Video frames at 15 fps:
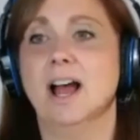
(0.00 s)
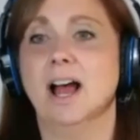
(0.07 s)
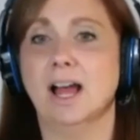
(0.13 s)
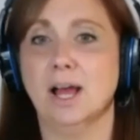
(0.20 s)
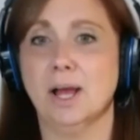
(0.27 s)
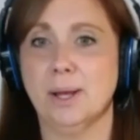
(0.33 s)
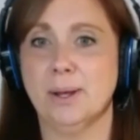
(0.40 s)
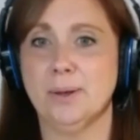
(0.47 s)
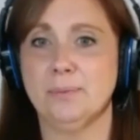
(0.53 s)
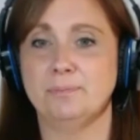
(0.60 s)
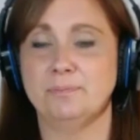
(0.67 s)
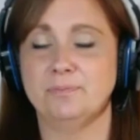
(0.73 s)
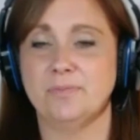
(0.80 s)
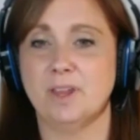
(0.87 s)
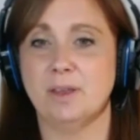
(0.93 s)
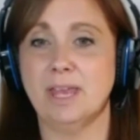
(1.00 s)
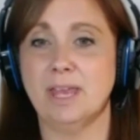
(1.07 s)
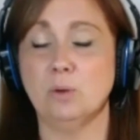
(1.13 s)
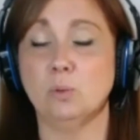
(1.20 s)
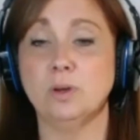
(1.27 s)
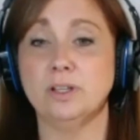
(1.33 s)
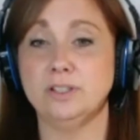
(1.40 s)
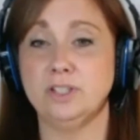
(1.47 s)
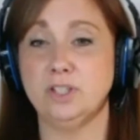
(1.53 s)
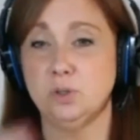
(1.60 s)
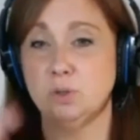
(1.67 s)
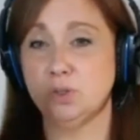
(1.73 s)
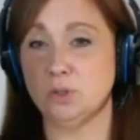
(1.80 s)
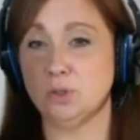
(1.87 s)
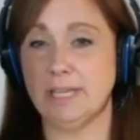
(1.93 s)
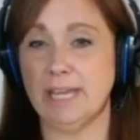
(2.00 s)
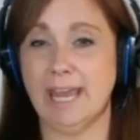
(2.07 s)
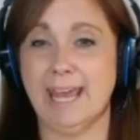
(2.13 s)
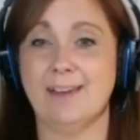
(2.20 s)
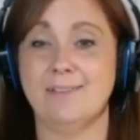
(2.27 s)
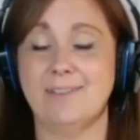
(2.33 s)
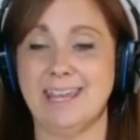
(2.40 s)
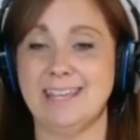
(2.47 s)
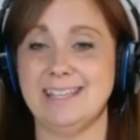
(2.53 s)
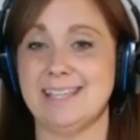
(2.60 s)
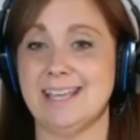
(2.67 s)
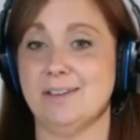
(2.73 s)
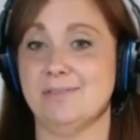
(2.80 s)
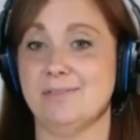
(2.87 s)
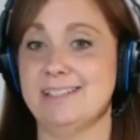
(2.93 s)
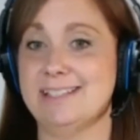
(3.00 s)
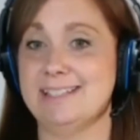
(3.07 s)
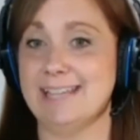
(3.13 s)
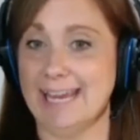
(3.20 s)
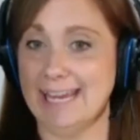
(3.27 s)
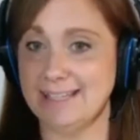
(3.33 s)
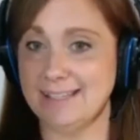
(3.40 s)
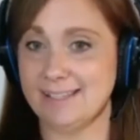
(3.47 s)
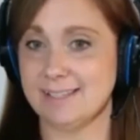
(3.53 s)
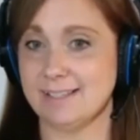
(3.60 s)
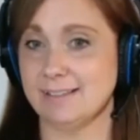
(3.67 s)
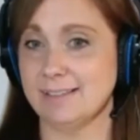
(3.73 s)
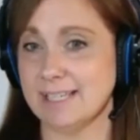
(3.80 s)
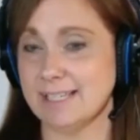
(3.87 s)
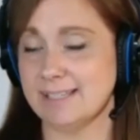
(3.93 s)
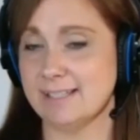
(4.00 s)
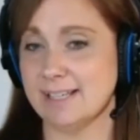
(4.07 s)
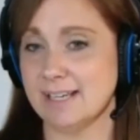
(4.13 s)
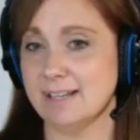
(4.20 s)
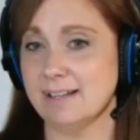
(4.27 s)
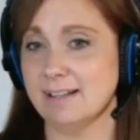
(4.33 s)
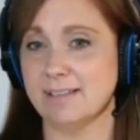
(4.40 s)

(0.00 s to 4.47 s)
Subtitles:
it will usually have a set of dates listed,